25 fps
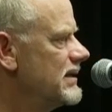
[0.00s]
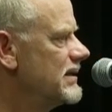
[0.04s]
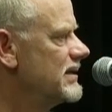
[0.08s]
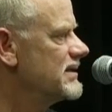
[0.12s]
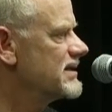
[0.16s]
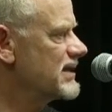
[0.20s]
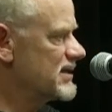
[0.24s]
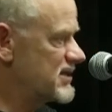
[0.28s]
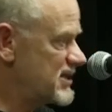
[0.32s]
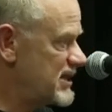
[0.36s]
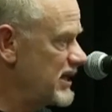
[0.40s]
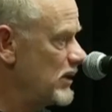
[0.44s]

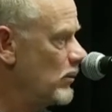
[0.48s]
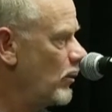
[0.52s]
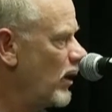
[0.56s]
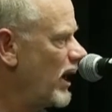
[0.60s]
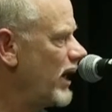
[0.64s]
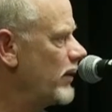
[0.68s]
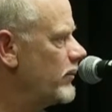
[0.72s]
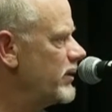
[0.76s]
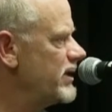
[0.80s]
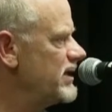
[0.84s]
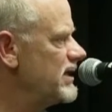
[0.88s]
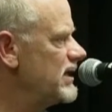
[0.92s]
They see why
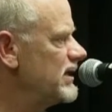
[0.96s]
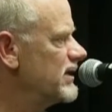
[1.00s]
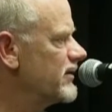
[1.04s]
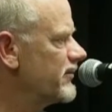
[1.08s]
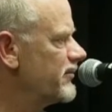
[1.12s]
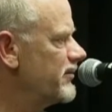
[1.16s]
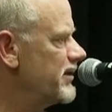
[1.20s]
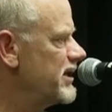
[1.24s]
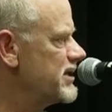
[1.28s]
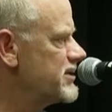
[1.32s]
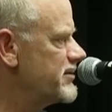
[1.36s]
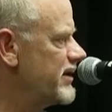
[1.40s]
we need the
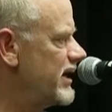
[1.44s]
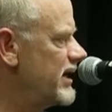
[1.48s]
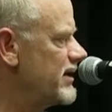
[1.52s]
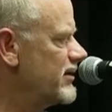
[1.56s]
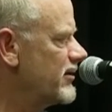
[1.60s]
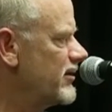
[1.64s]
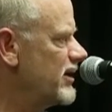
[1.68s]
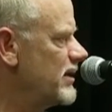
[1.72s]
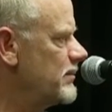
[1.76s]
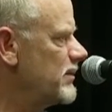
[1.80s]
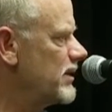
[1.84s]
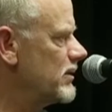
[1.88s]
free trade
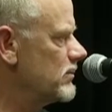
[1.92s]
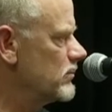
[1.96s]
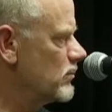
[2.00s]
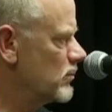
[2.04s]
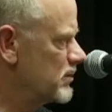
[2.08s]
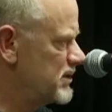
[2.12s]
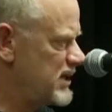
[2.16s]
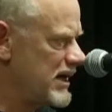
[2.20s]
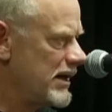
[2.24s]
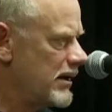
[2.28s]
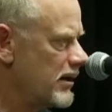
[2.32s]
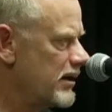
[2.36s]
agreement?
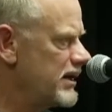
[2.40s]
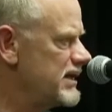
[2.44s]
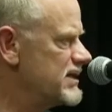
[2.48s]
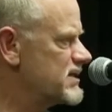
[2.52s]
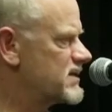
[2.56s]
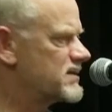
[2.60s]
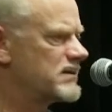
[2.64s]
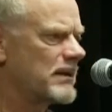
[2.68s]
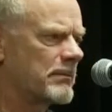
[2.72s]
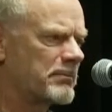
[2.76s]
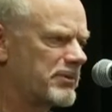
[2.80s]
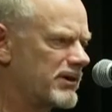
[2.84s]
Dairies,
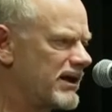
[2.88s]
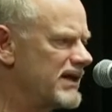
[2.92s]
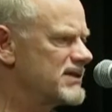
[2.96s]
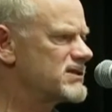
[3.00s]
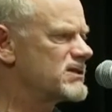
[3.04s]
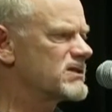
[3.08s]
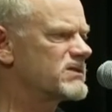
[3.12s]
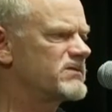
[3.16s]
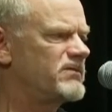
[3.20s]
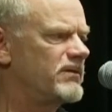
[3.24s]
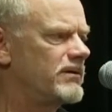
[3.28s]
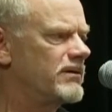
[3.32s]
the price
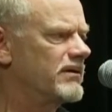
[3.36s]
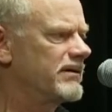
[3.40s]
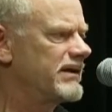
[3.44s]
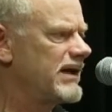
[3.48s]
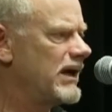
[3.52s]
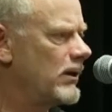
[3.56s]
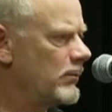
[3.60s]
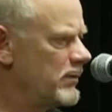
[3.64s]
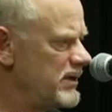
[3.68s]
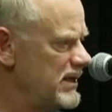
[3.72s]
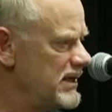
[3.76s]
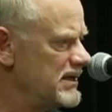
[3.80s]
has fallen
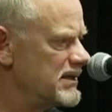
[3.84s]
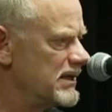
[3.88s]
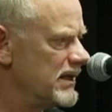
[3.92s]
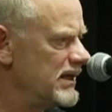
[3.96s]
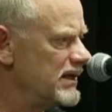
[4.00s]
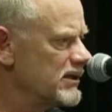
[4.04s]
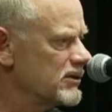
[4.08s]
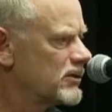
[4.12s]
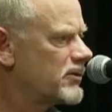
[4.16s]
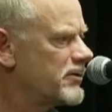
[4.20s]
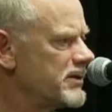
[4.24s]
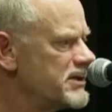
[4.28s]
out. We need to
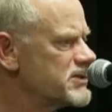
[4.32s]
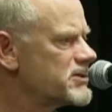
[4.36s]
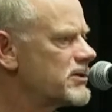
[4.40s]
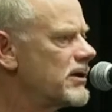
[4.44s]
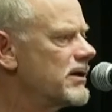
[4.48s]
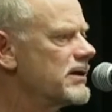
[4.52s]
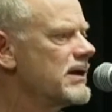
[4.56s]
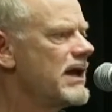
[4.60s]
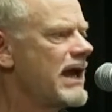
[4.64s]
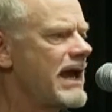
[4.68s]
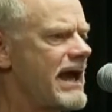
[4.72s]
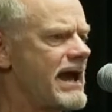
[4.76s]
increase
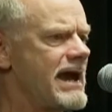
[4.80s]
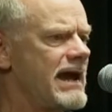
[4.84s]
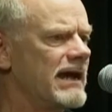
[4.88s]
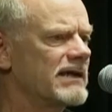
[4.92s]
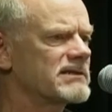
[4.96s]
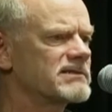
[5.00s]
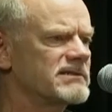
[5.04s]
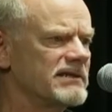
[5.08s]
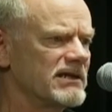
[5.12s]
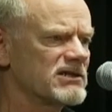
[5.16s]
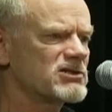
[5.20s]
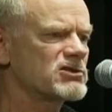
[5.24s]
our
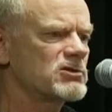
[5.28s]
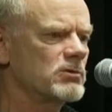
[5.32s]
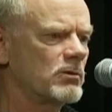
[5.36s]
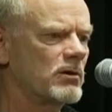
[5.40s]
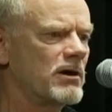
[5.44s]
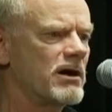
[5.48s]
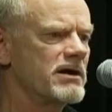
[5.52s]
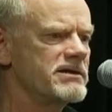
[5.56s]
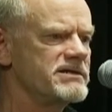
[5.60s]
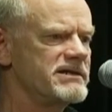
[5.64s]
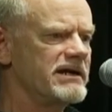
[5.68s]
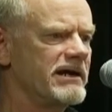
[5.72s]
access to
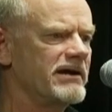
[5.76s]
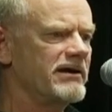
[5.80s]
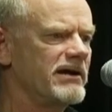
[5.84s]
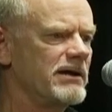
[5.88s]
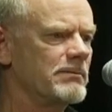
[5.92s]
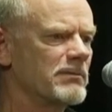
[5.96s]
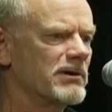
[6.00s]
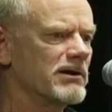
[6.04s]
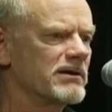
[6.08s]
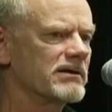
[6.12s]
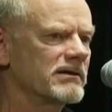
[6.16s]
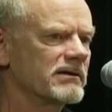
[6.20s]
our dairy
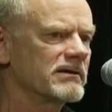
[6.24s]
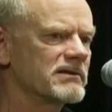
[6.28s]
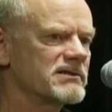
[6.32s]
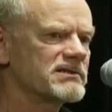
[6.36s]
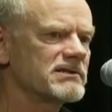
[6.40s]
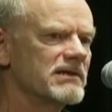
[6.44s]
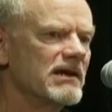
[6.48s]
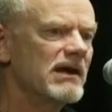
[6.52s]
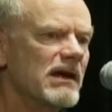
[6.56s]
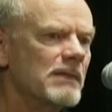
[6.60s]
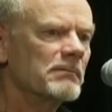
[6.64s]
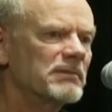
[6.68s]
markets.
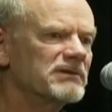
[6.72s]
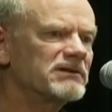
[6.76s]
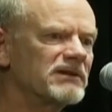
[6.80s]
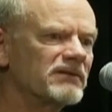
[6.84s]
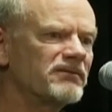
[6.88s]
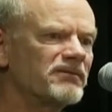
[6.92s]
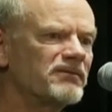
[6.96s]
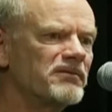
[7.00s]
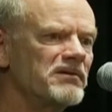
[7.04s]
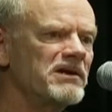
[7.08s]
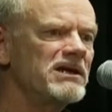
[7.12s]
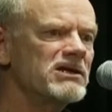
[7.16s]
But the
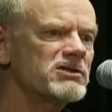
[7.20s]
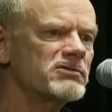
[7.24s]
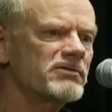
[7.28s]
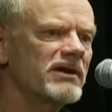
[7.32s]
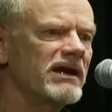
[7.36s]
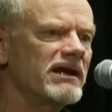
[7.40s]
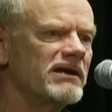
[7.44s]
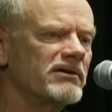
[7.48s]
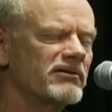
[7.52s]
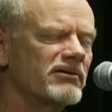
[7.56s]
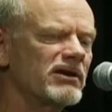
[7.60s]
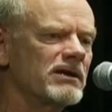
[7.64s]
free
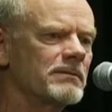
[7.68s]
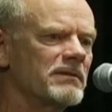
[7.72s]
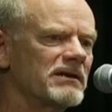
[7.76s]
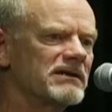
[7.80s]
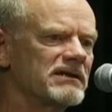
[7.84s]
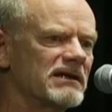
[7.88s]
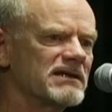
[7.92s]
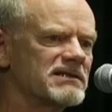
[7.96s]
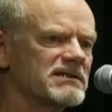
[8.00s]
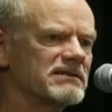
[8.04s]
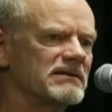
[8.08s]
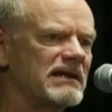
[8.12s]
trade agreement
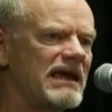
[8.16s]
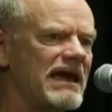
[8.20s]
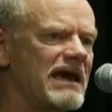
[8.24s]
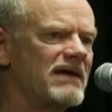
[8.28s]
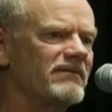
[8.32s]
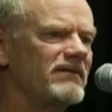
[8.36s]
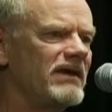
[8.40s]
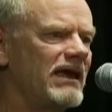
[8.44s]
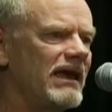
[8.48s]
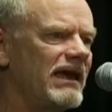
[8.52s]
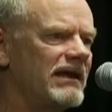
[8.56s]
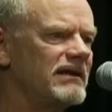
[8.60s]
doesn't have
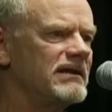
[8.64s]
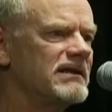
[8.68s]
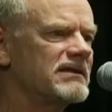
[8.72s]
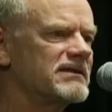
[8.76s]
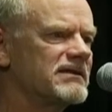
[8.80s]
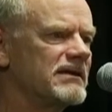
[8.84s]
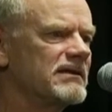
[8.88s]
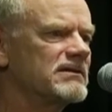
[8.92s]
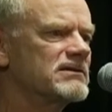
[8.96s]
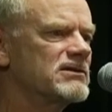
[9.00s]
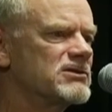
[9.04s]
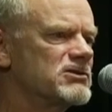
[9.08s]

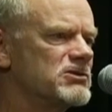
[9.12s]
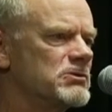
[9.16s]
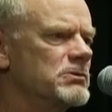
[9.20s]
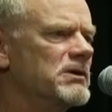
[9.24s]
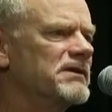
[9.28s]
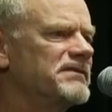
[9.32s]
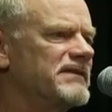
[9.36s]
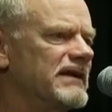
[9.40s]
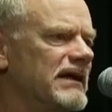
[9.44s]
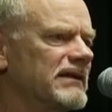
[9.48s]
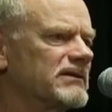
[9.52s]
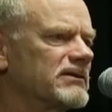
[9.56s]
anything to do
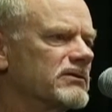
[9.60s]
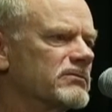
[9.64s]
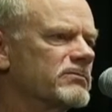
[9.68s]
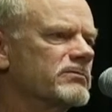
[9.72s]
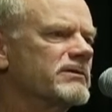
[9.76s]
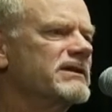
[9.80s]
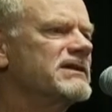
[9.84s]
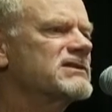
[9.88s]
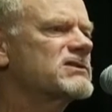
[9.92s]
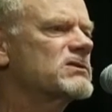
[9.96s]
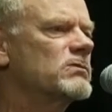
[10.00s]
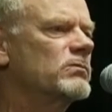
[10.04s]
with that. The
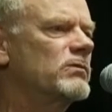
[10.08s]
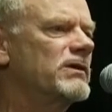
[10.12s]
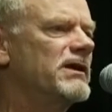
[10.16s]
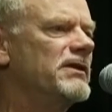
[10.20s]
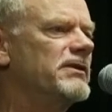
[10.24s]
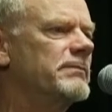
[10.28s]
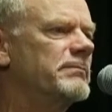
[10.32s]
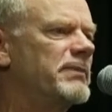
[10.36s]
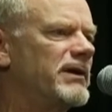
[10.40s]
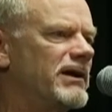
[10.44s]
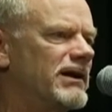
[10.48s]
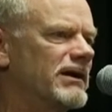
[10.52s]
reason why
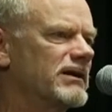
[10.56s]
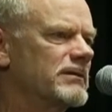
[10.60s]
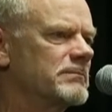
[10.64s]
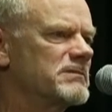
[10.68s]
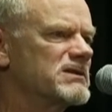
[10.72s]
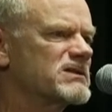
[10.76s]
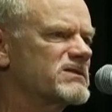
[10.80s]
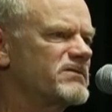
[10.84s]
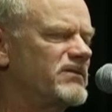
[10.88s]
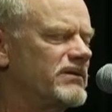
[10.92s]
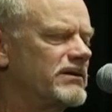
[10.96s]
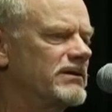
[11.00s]
the bottom
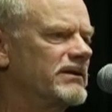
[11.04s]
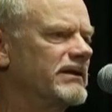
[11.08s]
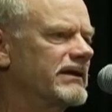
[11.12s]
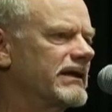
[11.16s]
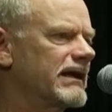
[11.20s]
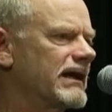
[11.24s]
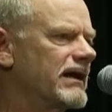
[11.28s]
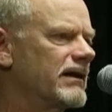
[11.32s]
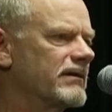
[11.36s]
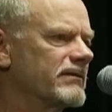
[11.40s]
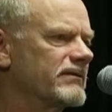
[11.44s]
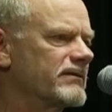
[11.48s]
is falling
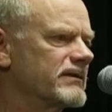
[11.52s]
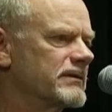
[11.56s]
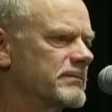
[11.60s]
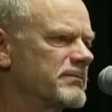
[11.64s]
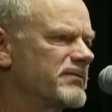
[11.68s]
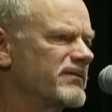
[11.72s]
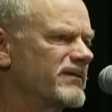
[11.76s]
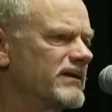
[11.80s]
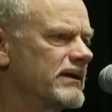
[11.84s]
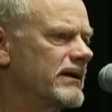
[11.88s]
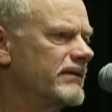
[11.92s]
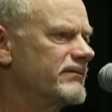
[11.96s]
out
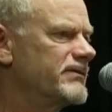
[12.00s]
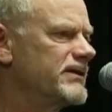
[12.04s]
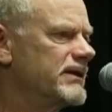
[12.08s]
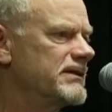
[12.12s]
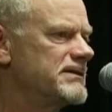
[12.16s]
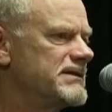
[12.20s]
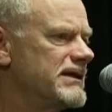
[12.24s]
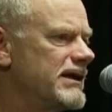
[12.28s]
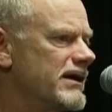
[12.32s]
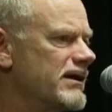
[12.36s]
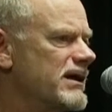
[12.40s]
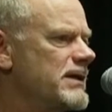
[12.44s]
of the
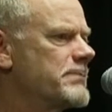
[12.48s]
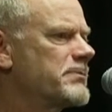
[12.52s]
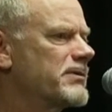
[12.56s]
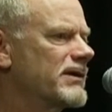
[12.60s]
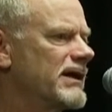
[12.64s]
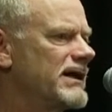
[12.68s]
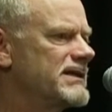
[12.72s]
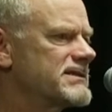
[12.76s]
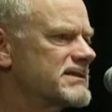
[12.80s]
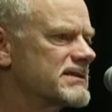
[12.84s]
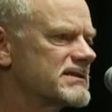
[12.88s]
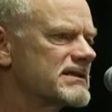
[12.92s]
dairy
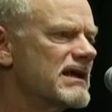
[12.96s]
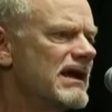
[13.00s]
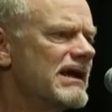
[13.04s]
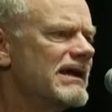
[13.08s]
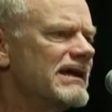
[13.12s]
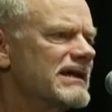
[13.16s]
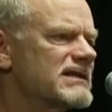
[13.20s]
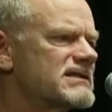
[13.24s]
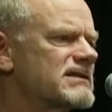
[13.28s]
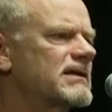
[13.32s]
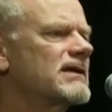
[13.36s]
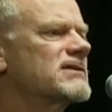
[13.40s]
prices
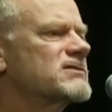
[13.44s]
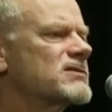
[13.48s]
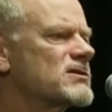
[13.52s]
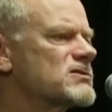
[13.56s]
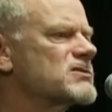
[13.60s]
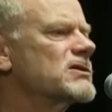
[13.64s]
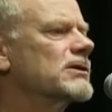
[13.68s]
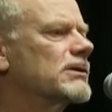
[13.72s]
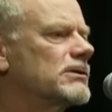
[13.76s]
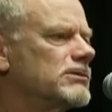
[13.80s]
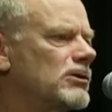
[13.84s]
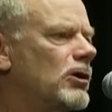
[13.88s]
is because there's
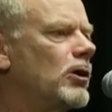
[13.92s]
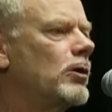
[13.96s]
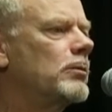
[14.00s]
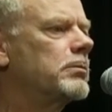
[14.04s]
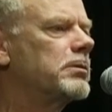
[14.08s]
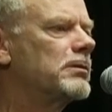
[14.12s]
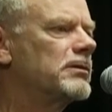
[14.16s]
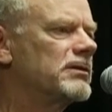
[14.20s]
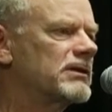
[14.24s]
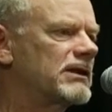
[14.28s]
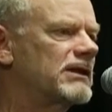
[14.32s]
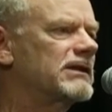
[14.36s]
a
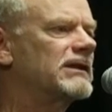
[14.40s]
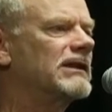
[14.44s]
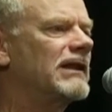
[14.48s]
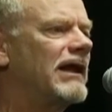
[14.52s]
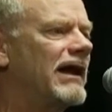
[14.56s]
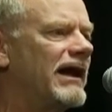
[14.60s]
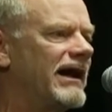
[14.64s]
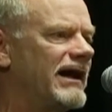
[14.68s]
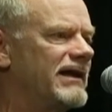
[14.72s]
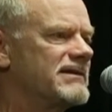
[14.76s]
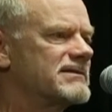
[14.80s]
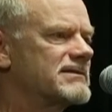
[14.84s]
global
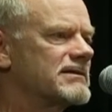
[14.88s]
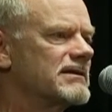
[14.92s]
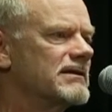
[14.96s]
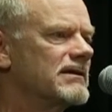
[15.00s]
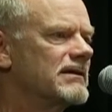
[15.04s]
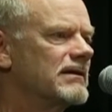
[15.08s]
glut